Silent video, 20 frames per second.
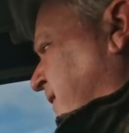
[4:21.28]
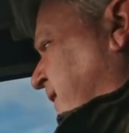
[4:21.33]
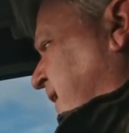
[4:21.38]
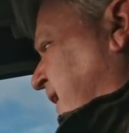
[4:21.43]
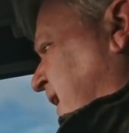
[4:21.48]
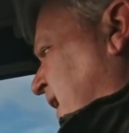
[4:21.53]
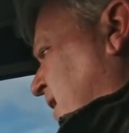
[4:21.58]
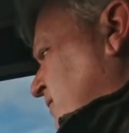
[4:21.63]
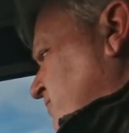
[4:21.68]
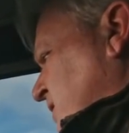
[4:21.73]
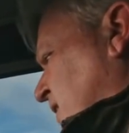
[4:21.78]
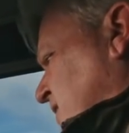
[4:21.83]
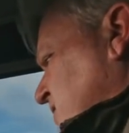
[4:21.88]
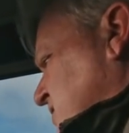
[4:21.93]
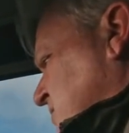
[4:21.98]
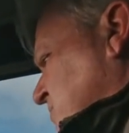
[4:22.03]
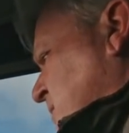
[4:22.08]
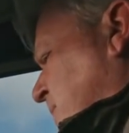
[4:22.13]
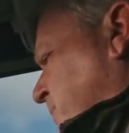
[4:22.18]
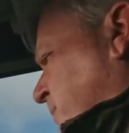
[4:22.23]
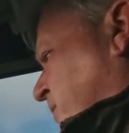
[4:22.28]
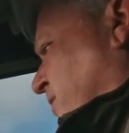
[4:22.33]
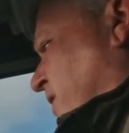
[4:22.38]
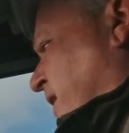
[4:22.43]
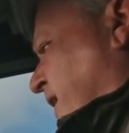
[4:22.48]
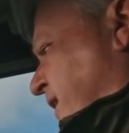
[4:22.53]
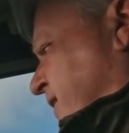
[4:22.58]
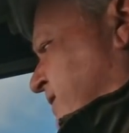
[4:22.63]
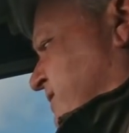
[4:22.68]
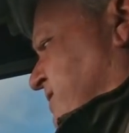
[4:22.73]
They have done some
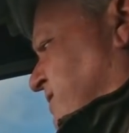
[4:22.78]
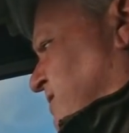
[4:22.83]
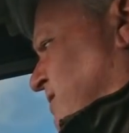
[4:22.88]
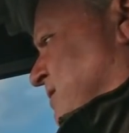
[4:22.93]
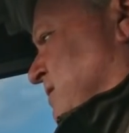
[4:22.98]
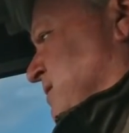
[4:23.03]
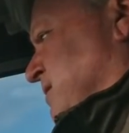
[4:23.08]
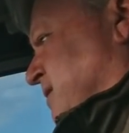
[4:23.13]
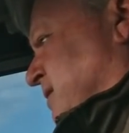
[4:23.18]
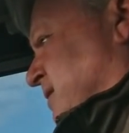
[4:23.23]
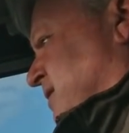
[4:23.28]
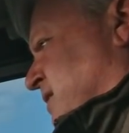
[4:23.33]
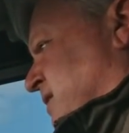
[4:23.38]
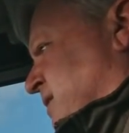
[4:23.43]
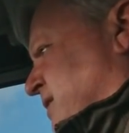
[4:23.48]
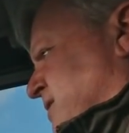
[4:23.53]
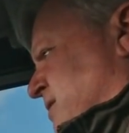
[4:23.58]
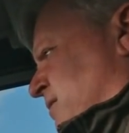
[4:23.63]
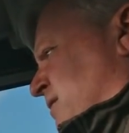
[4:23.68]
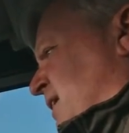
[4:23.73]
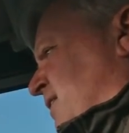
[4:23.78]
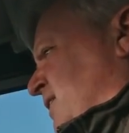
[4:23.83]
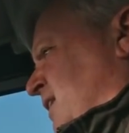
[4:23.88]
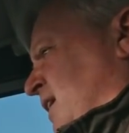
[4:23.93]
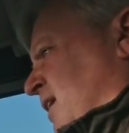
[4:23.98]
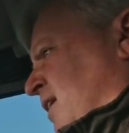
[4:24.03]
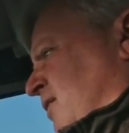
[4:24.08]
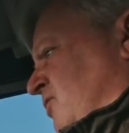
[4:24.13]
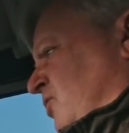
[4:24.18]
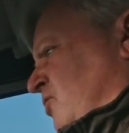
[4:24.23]
upgrades. So what I
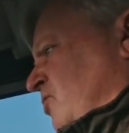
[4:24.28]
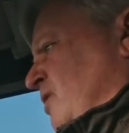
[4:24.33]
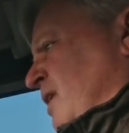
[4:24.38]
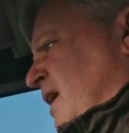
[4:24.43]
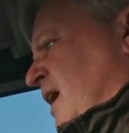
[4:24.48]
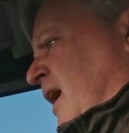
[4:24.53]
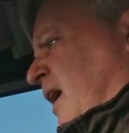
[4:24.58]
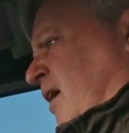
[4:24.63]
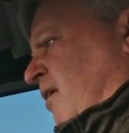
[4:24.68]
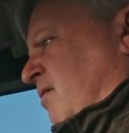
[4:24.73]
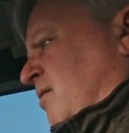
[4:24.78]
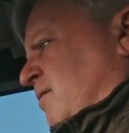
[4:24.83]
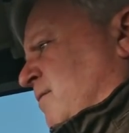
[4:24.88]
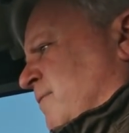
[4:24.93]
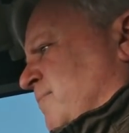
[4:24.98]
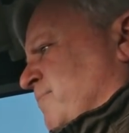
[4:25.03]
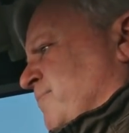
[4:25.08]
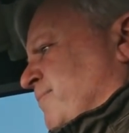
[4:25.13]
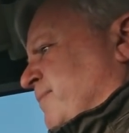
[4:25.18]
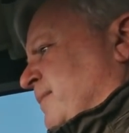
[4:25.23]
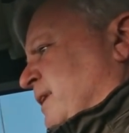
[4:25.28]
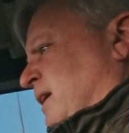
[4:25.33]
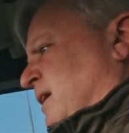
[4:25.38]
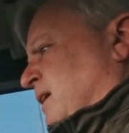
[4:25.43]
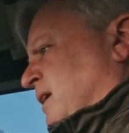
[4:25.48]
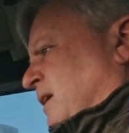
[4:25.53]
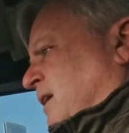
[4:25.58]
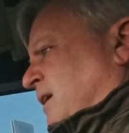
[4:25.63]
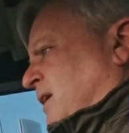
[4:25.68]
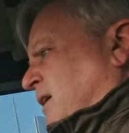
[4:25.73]
think I'll do now,
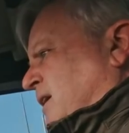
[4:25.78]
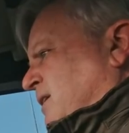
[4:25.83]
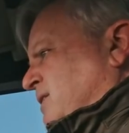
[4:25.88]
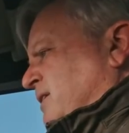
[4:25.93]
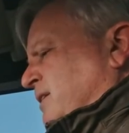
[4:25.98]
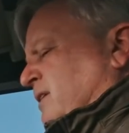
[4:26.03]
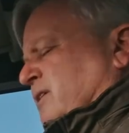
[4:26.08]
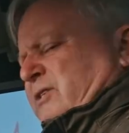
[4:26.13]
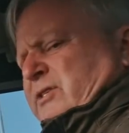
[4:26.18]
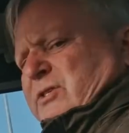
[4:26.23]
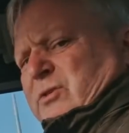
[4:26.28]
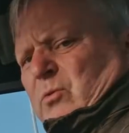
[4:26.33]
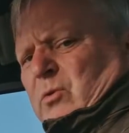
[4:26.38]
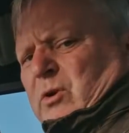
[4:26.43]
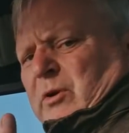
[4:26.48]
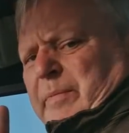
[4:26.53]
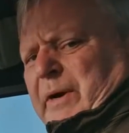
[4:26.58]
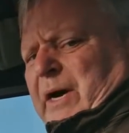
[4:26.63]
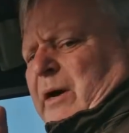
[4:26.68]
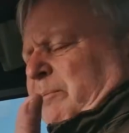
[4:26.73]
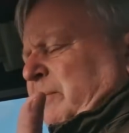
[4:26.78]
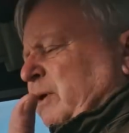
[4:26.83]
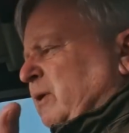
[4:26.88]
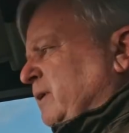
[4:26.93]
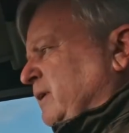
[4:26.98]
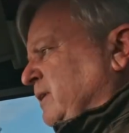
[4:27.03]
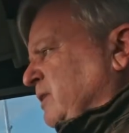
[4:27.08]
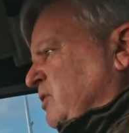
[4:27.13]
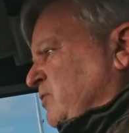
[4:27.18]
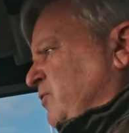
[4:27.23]
so this is all about
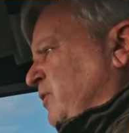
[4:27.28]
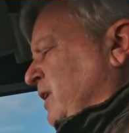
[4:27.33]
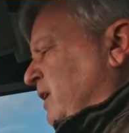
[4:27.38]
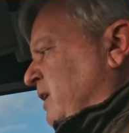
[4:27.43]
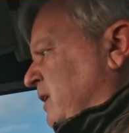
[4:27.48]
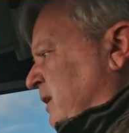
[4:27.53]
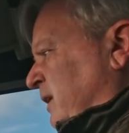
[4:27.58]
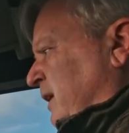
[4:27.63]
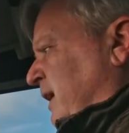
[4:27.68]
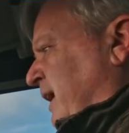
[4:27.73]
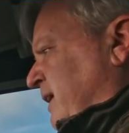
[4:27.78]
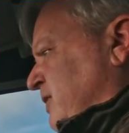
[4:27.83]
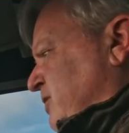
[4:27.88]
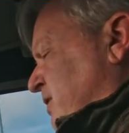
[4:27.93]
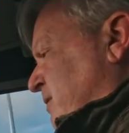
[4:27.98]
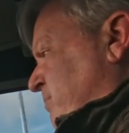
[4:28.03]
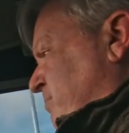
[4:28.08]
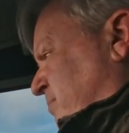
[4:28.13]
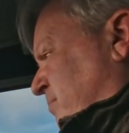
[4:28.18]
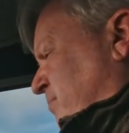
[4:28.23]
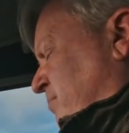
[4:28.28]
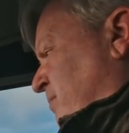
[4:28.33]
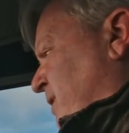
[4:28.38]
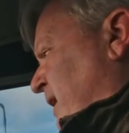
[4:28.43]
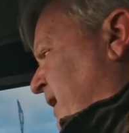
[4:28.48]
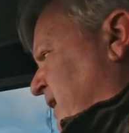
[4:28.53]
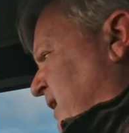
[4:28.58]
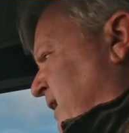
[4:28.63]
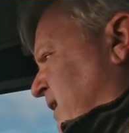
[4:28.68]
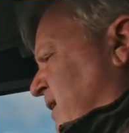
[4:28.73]
building this vehicle and actually
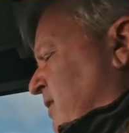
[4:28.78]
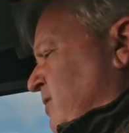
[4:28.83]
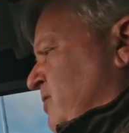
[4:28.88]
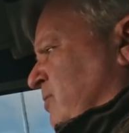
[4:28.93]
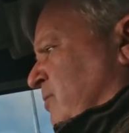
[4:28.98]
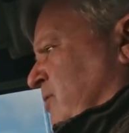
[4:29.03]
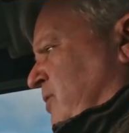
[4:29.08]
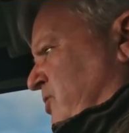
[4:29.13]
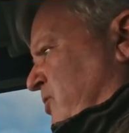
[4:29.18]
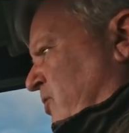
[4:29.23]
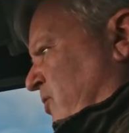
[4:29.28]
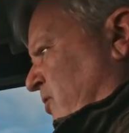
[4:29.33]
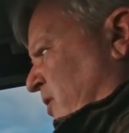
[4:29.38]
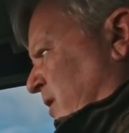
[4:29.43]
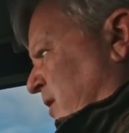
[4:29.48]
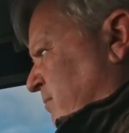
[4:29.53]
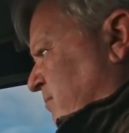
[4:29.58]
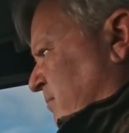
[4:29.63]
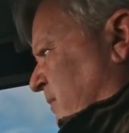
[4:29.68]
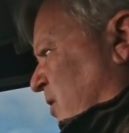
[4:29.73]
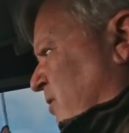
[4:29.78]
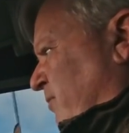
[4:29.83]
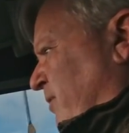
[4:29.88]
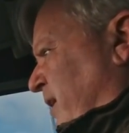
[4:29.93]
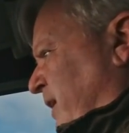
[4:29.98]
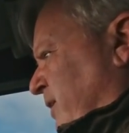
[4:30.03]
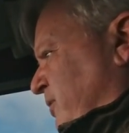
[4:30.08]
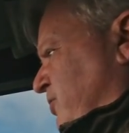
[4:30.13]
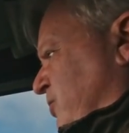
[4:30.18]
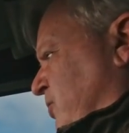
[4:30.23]
making it into a tourer,
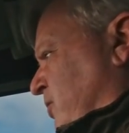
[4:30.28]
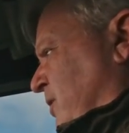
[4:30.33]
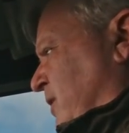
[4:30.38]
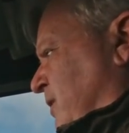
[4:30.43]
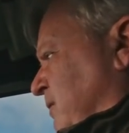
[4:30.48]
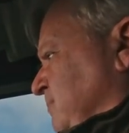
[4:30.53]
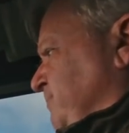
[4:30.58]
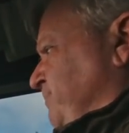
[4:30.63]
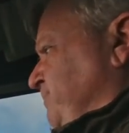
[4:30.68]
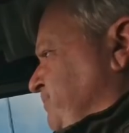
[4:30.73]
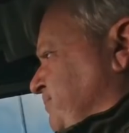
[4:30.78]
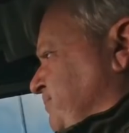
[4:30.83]
overland tourer.